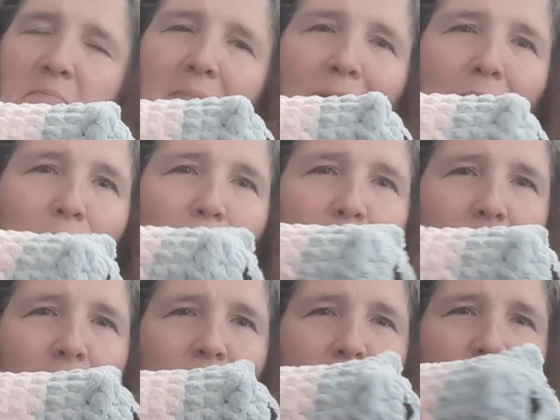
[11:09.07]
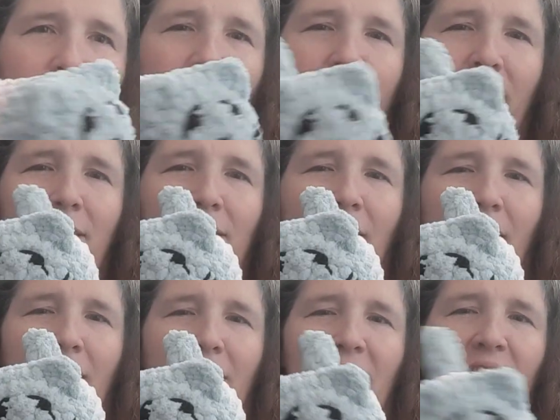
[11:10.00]
I don't know what color that is, like a
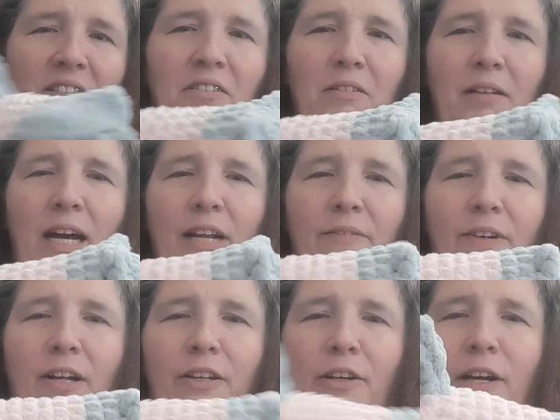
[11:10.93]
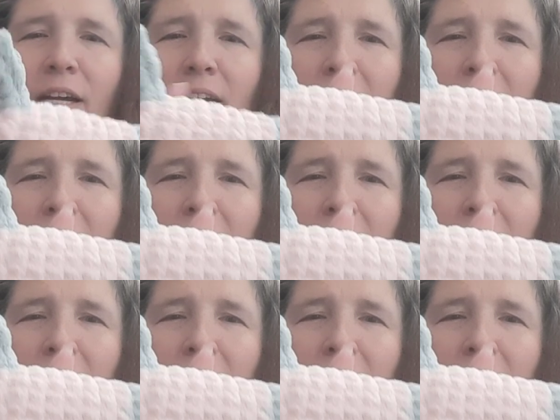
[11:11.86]
teal kind of color.